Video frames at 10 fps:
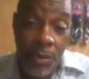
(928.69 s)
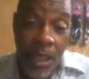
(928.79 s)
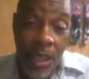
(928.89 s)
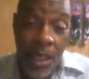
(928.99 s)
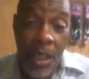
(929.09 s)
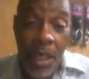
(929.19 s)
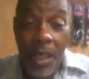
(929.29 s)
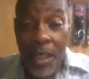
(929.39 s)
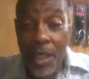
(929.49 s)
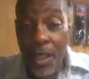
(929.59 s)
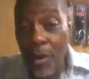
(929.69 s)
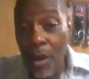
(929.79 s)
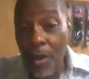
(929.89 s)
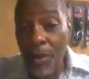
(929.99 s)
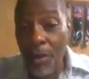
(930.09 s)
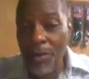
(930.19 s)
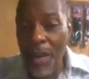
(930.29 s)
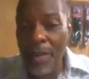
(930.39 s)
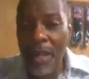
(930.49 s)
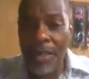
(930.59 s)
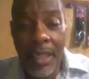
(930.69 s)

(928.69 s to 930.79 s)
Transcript: Support me with $5 or $10.